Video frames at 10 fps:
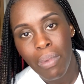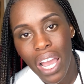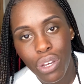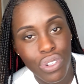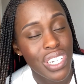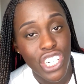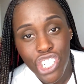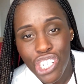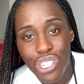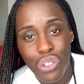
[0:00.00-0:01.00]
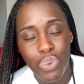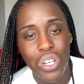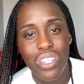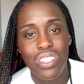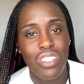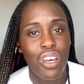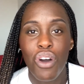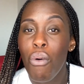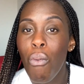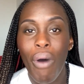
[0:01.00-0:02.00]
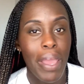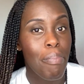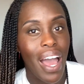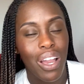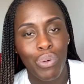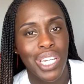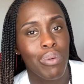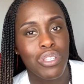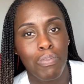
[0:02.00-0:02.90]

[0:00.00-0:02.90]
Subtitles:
I auditioned was way back when I was